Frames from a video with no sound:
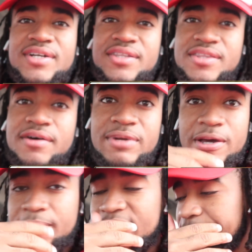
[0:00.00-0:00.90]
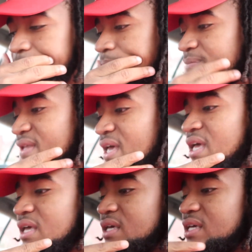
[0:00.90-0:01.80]
and the thumbnail, man,
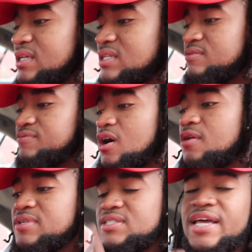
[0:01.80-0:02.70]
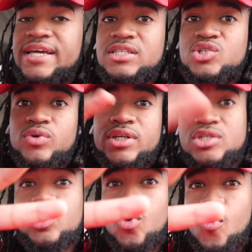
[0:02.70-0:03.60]
it is Vlogmas Day
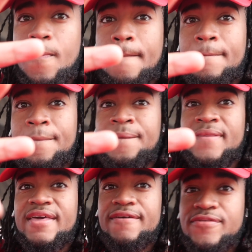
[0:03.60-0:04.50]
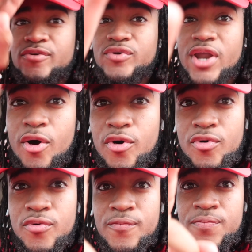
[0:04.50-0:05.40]
22. If you
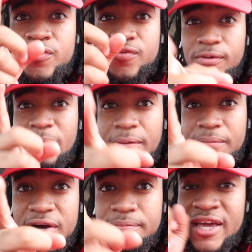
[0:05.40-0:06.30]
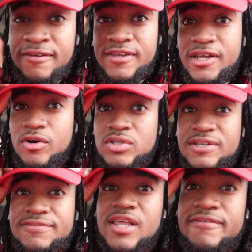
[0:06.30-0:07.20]
know from my mukbang video,
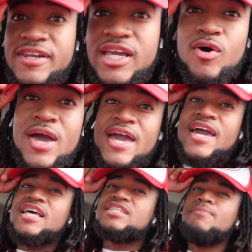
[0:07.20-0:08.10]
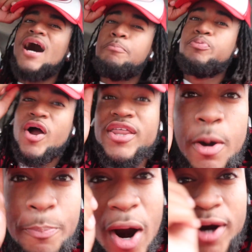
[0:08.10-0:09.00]
Chick-fil-A video, it's my
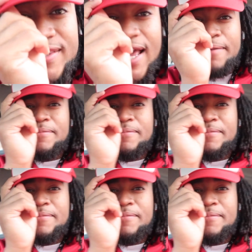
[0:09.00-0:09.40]
brother birthday,